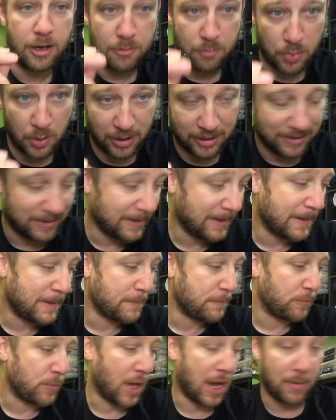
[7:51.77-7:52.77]
But
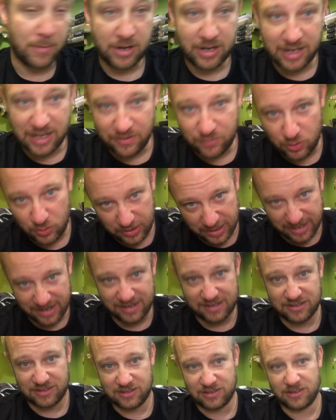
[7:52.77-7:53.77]
I'm going to give you
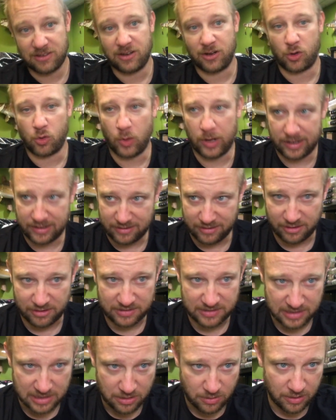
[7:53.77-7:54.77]
guys a quick little
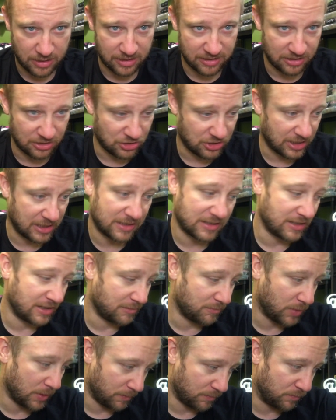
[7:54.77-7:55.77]
secret into
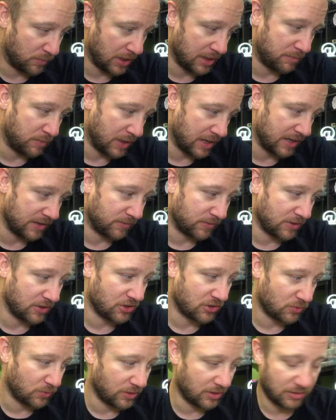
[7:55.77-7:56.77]
chasing big
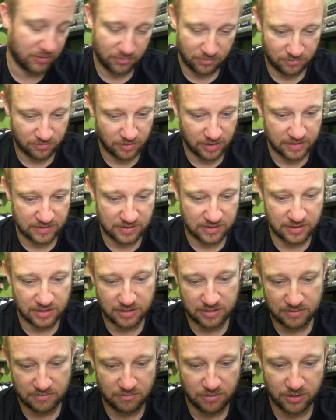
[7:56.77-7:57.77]
panfish with
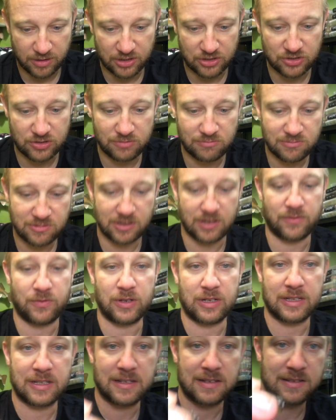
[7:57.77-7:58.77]
crazy looking stuff
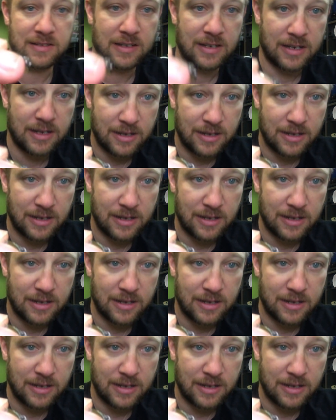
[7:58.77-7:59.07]
like this.